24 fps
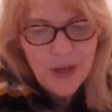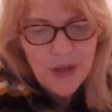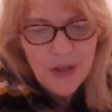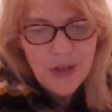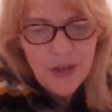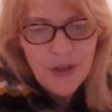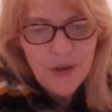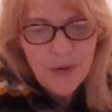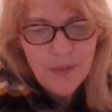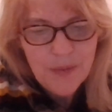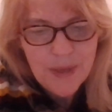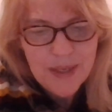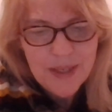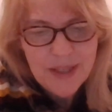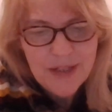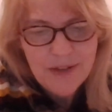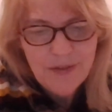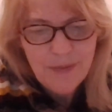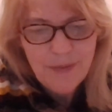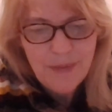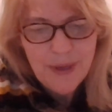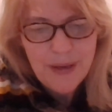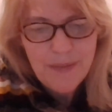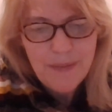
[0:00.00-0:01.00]
You must
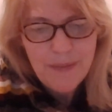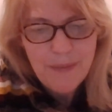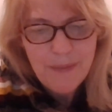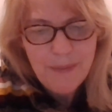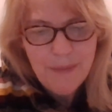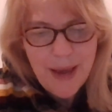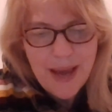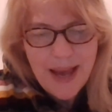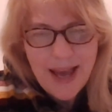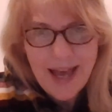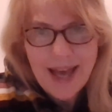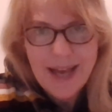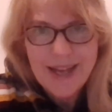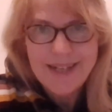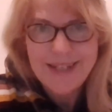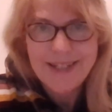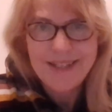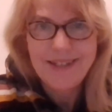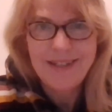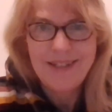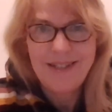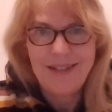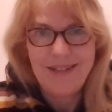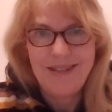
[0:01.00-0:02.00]
have been mad
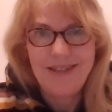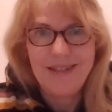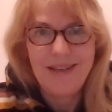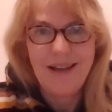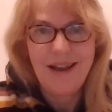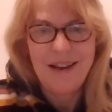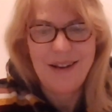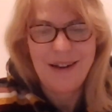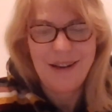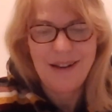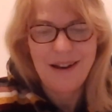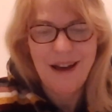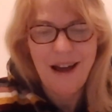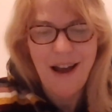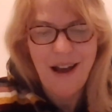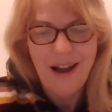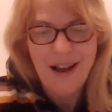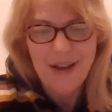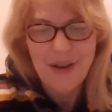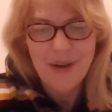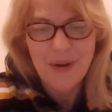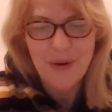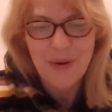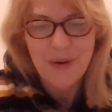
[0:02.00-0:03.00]
to sign an
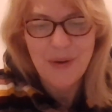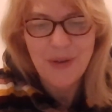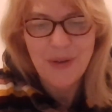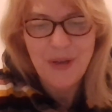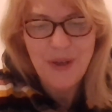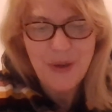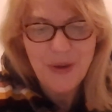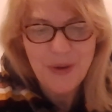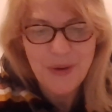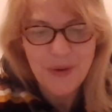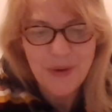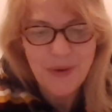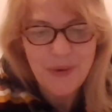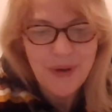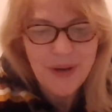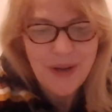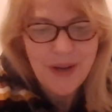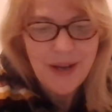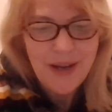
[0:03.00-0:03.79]
IOU